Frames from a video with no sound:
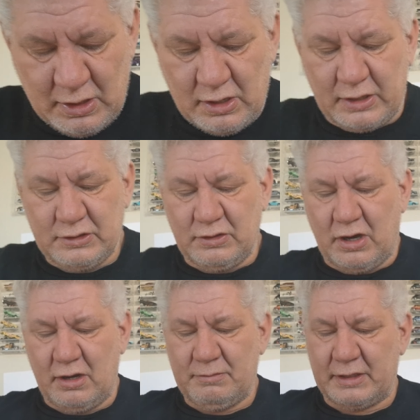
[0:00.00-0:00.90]
I do
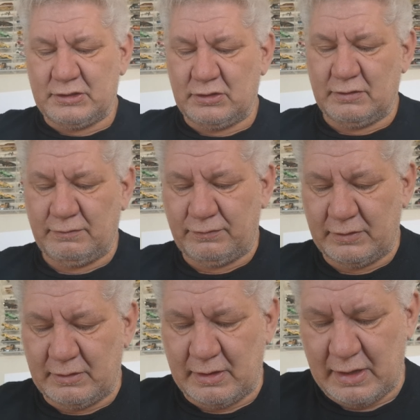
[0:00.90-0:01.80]
hope they sort of
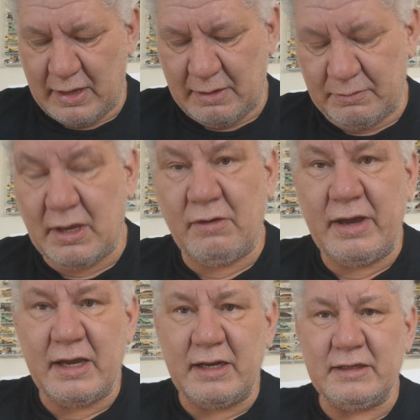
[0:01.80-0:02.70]
go
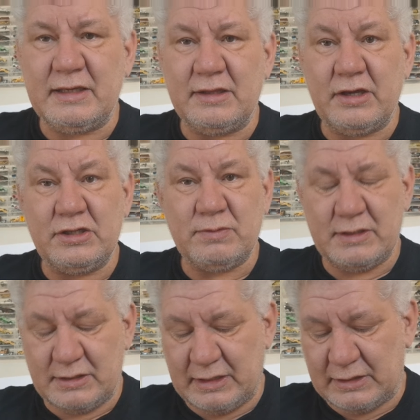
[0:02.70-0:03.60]
out and get those
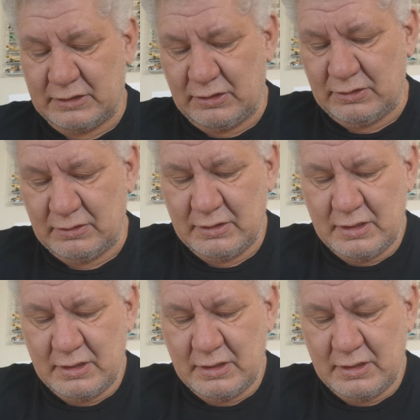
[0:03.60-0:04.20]
ones done too.